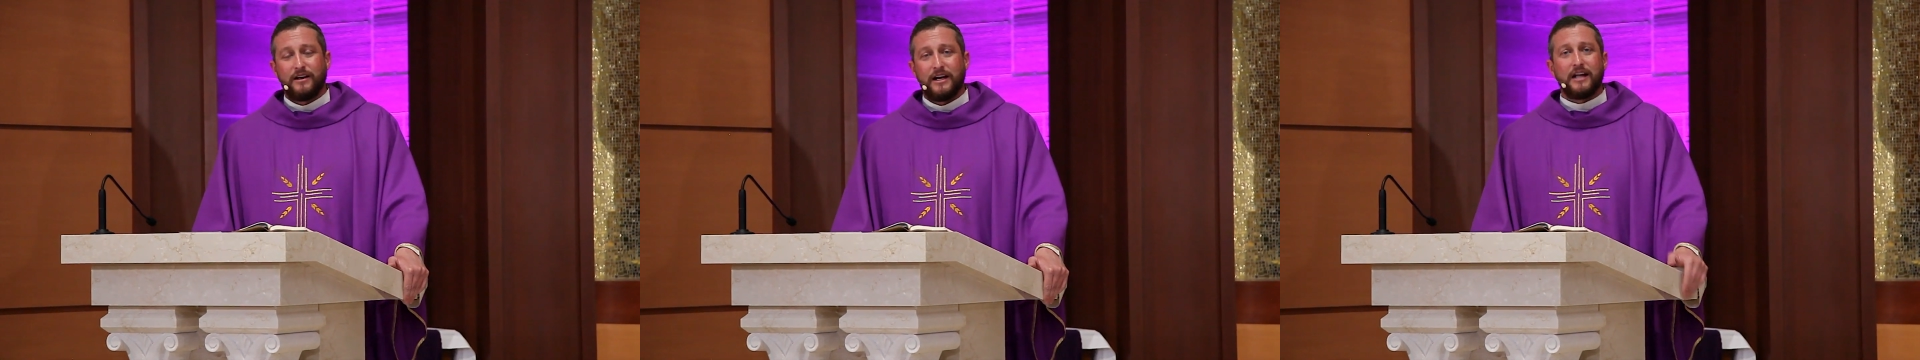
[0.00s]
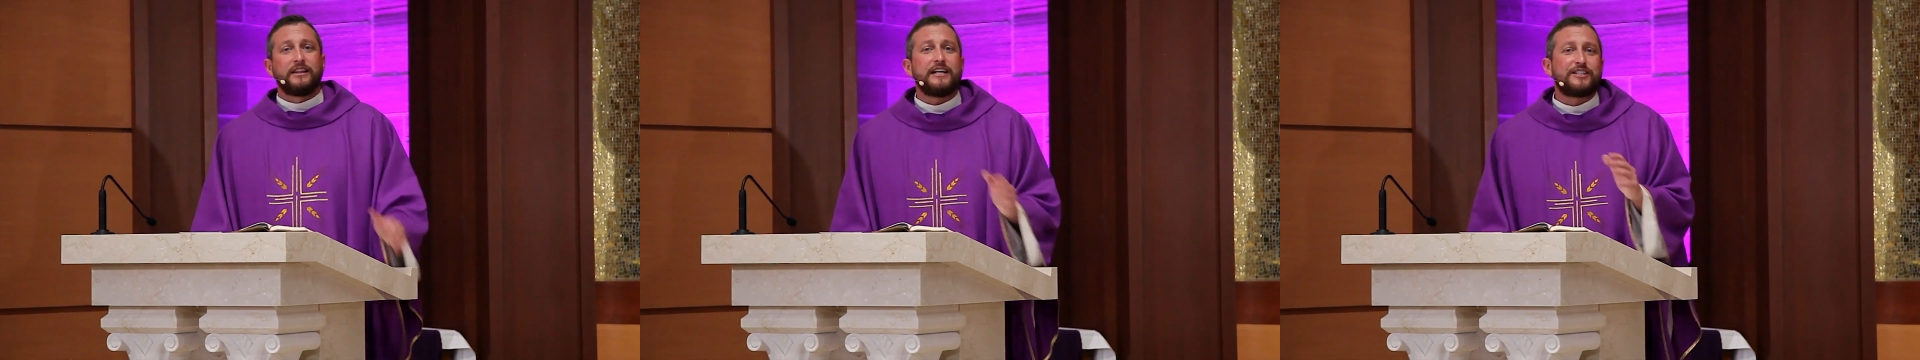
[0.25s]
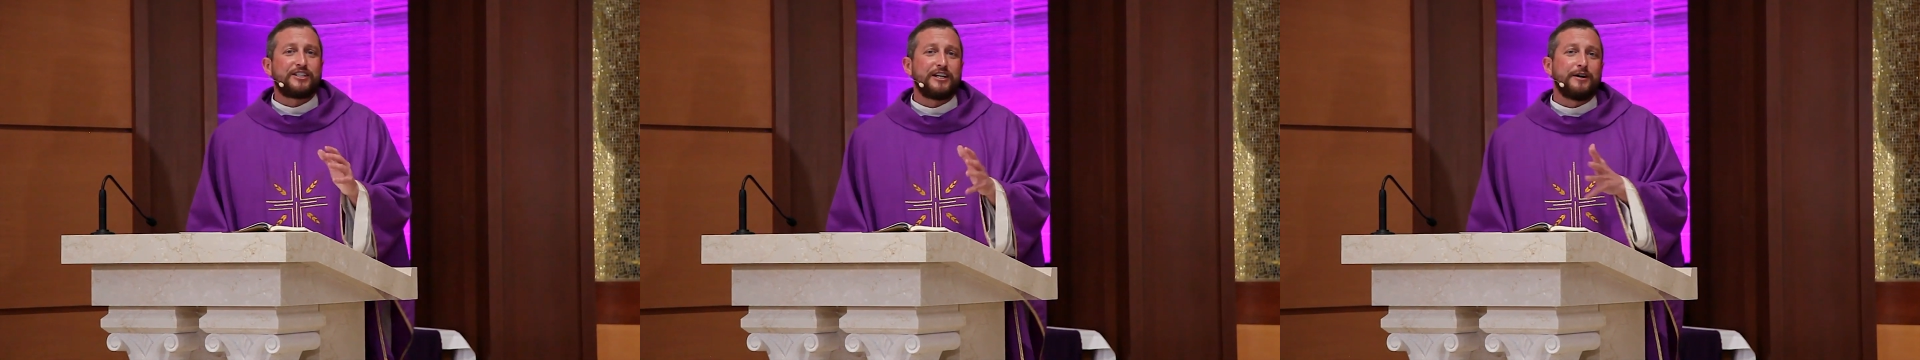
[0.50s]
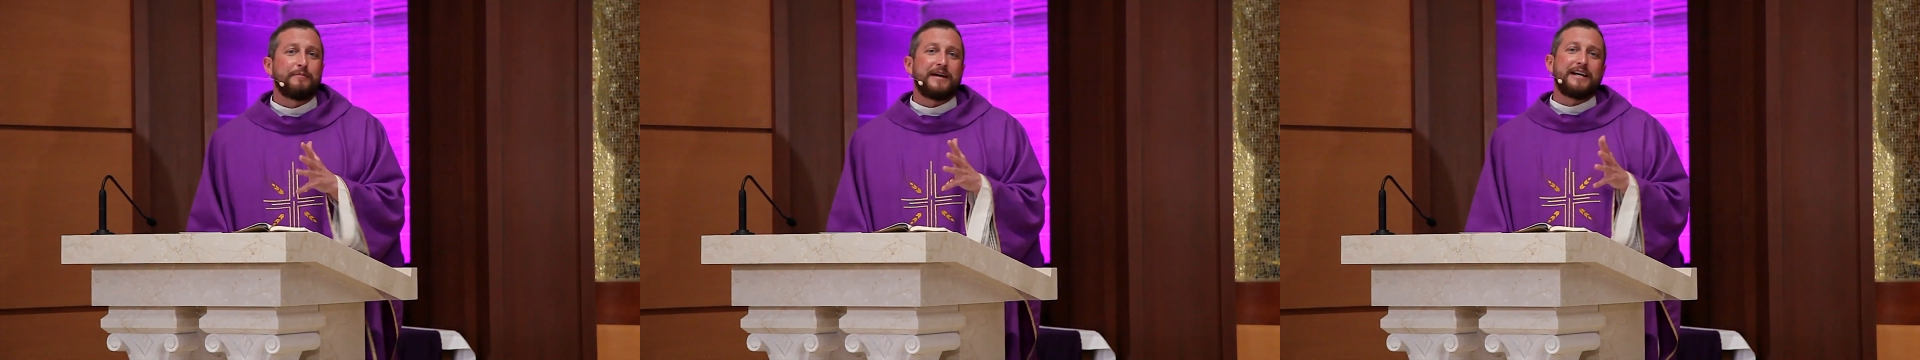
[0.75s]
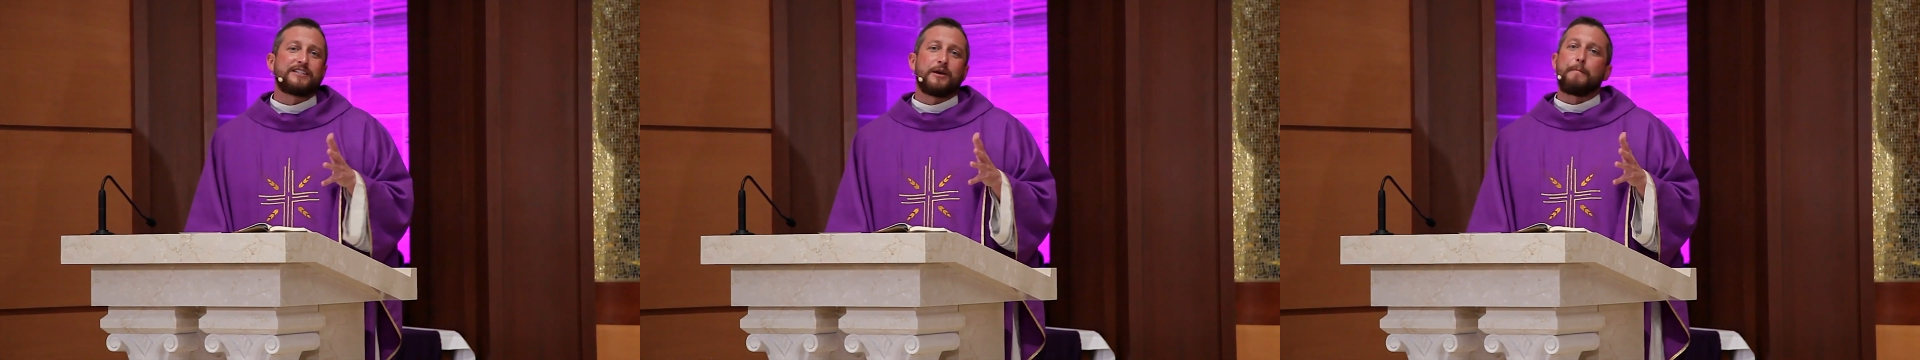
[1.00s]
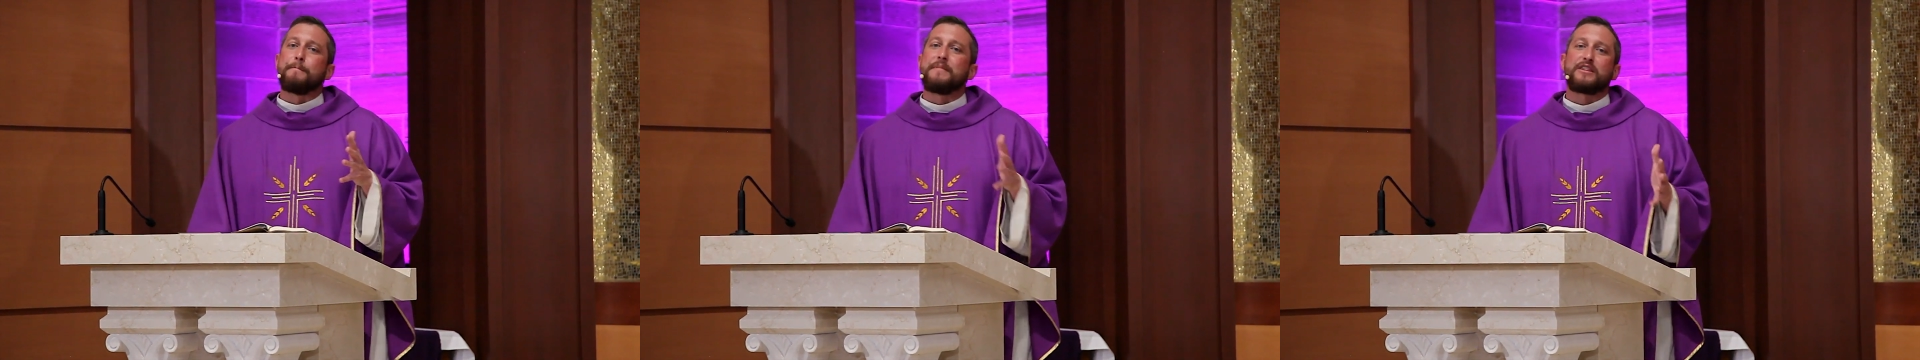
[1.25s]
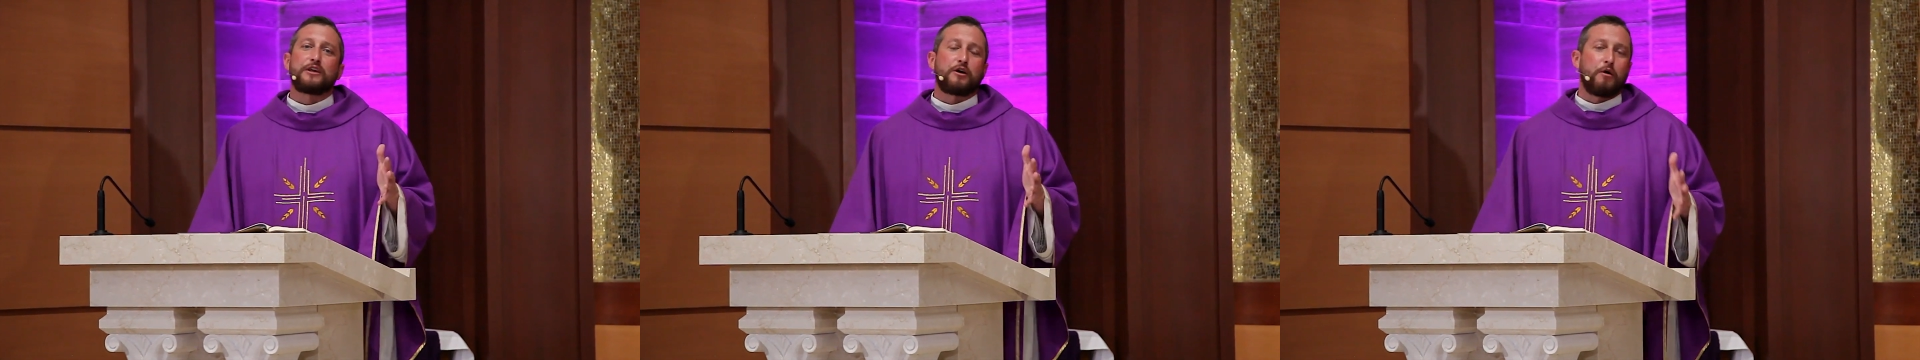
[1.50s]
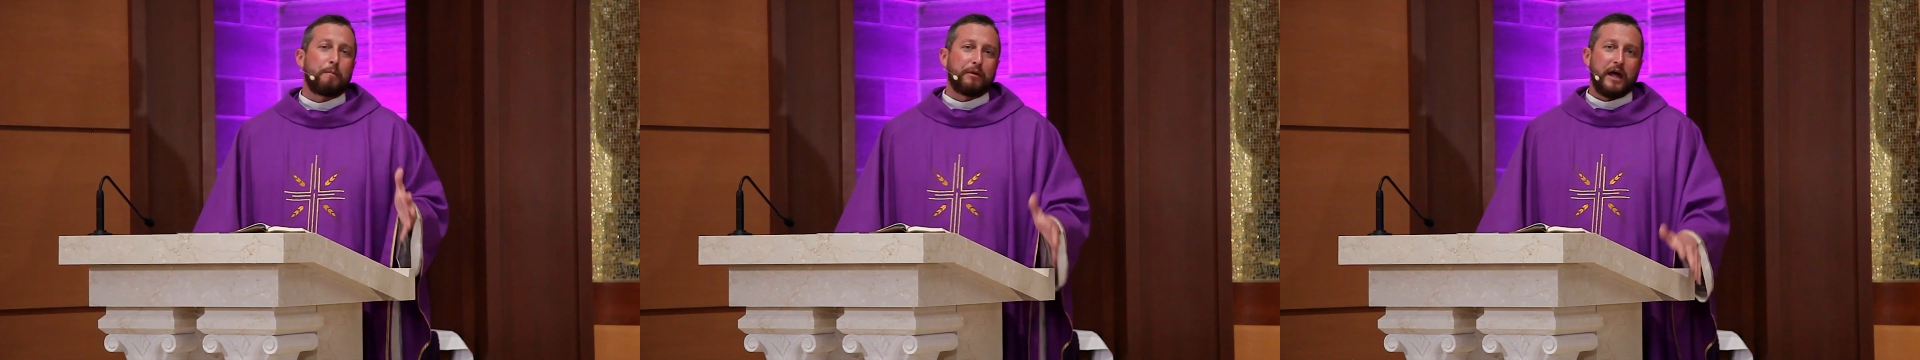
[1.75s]
Elysium is a
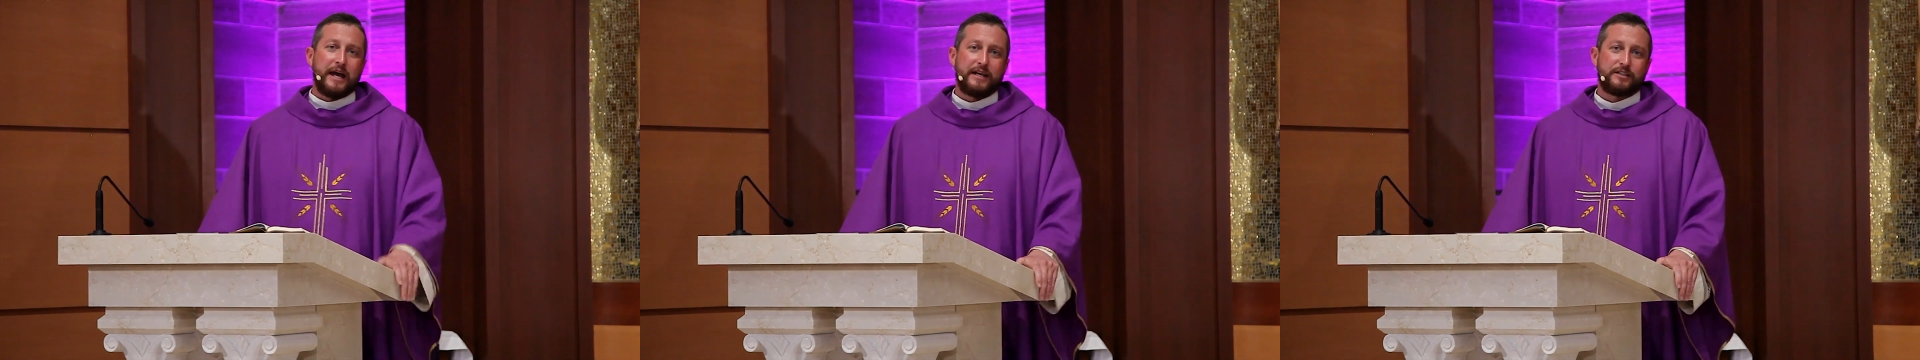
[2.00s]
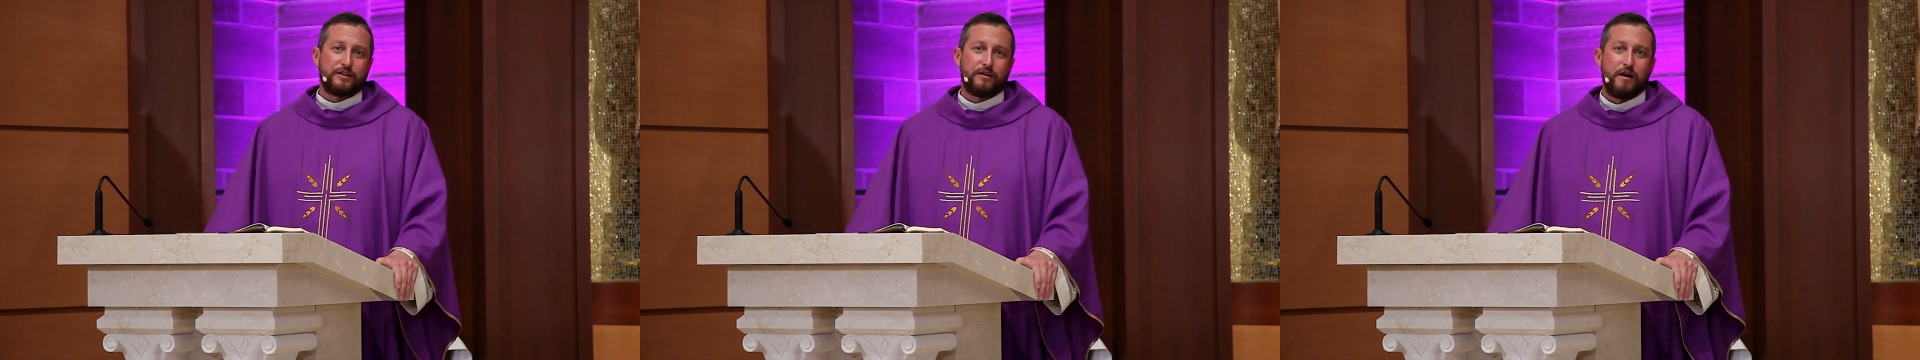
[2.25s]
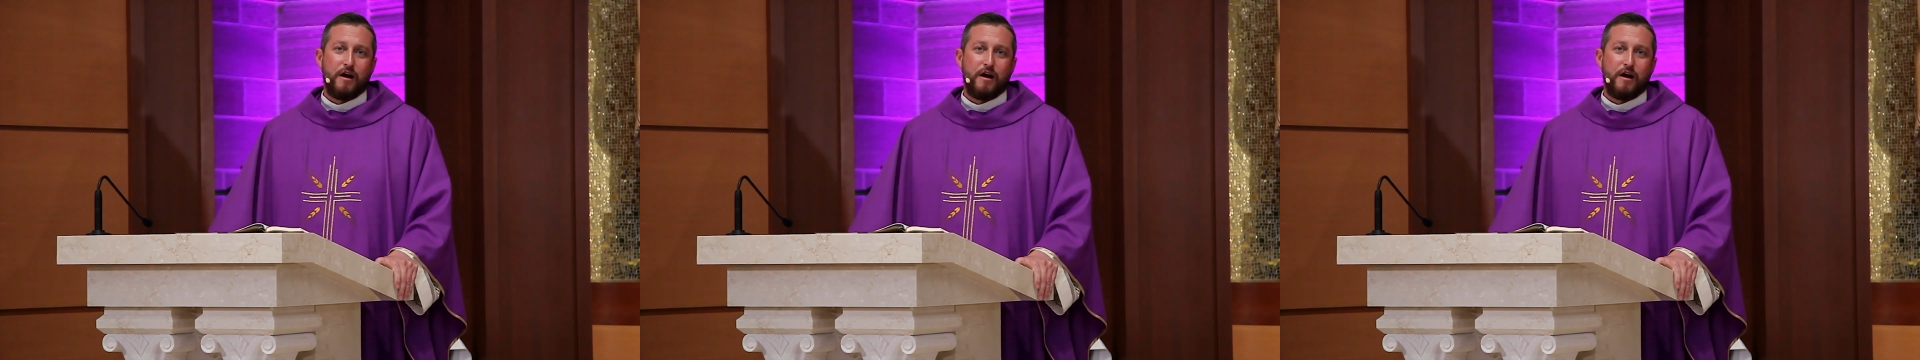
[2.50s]
mythical place